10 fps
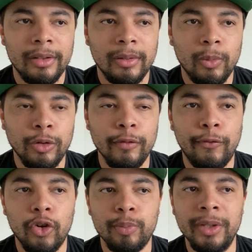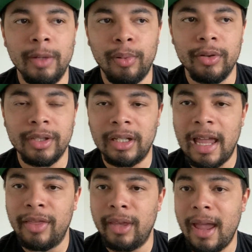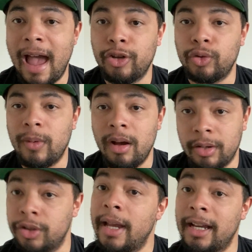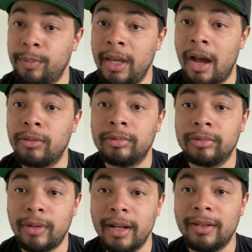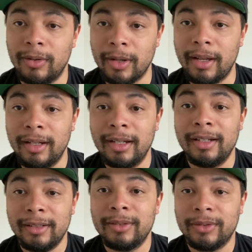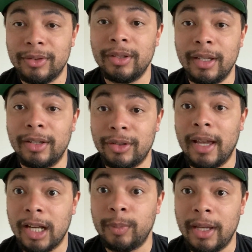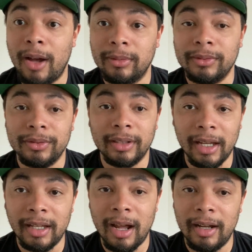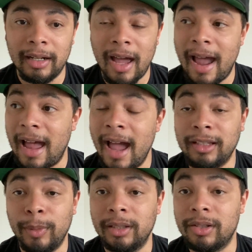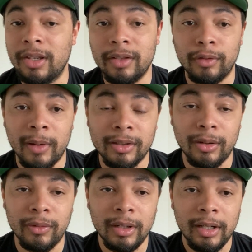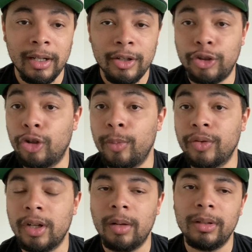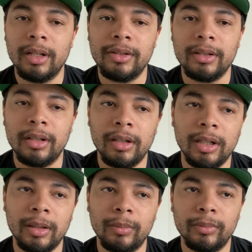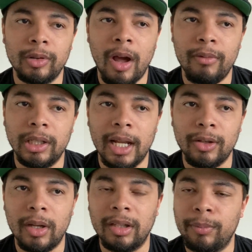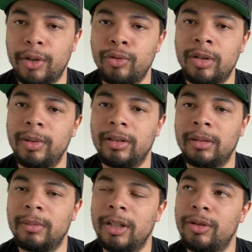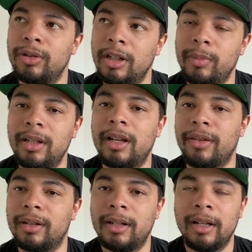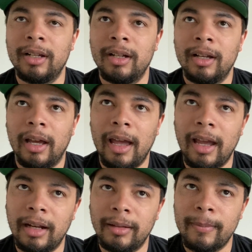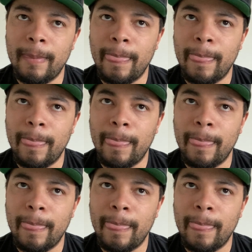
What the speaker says: when you first meet a person and they asked you out, because she asked me out, right? Okay, she did. She asked me out, and I had to make a decision for myself. She told me straight up, look, listen, I really like you. I think me and you need to be together. And